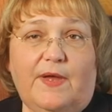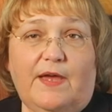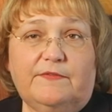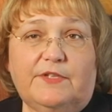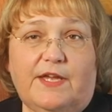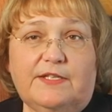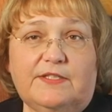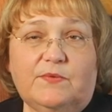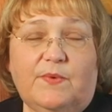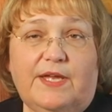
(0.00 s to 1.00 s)
have night
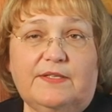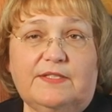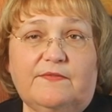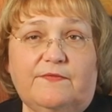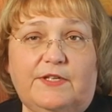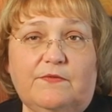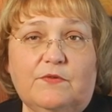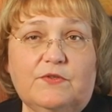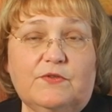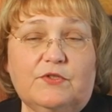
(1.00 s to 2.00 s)
sweats,
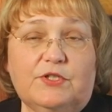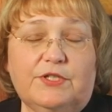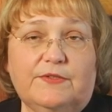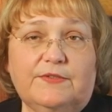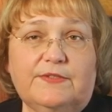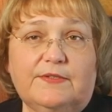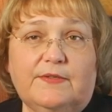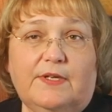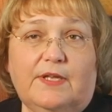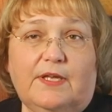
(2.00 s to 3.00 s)
fevers, or chills.
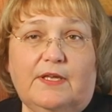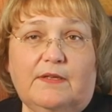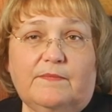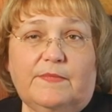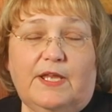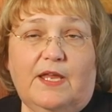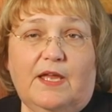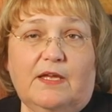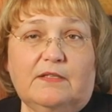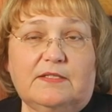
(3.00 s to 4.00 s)

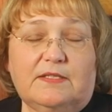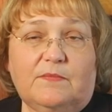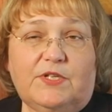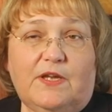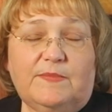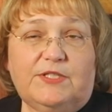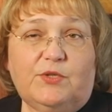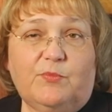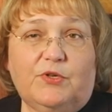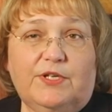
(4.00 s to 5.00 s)
And sometimes
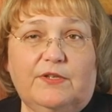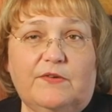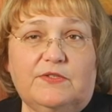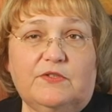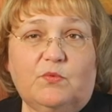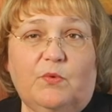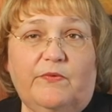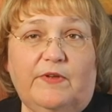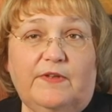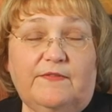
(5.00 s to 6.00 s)
tuberculosis will
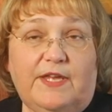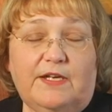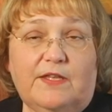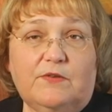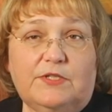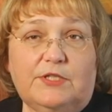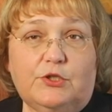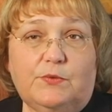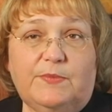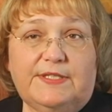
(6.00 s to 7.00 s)
invade other
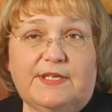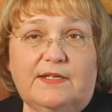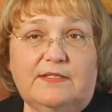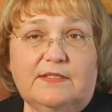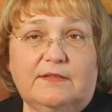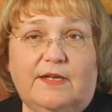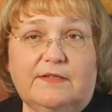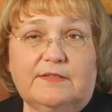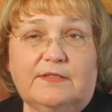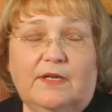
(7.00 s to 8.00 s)
tissue besides the
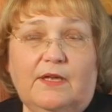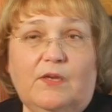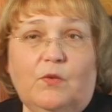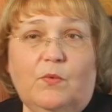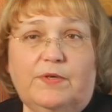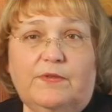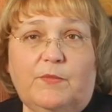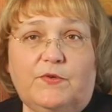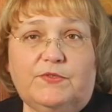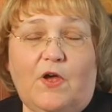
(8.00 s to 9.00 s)
lungs. One of the
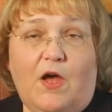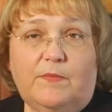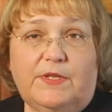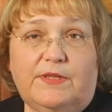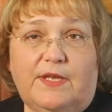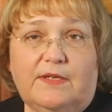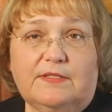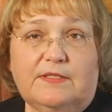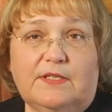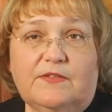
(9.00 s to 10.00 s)
most common
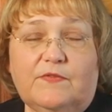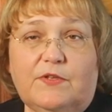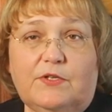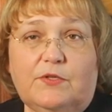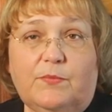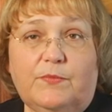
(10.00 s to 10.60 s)
things is for the